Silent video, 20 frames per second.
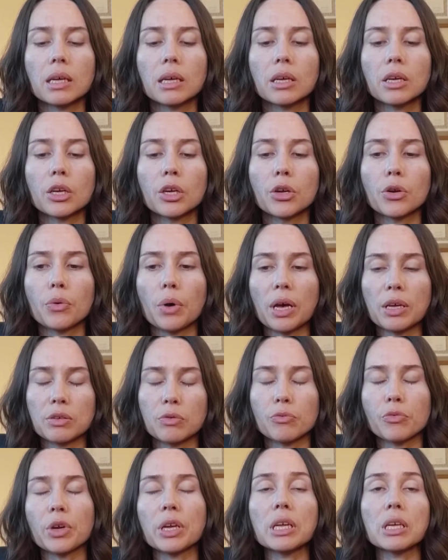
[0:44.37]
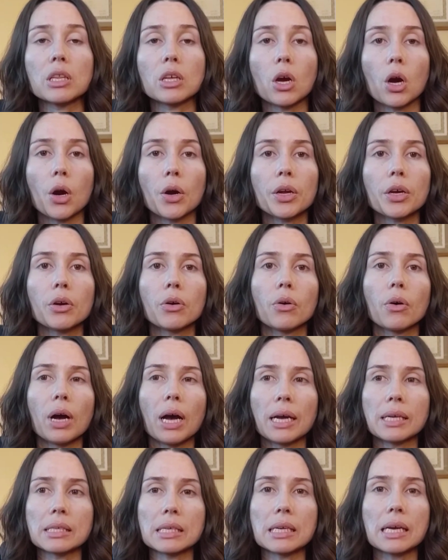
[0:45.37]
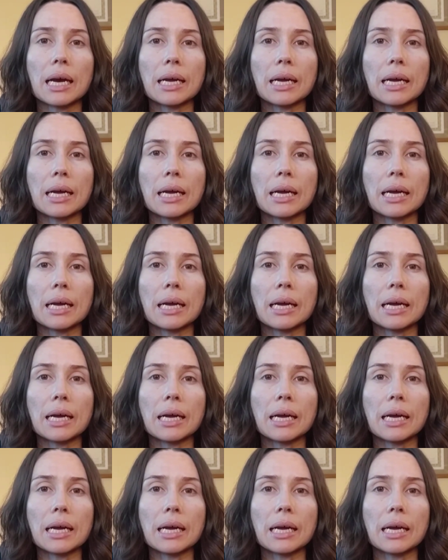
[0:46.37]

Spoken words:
reading the article, I did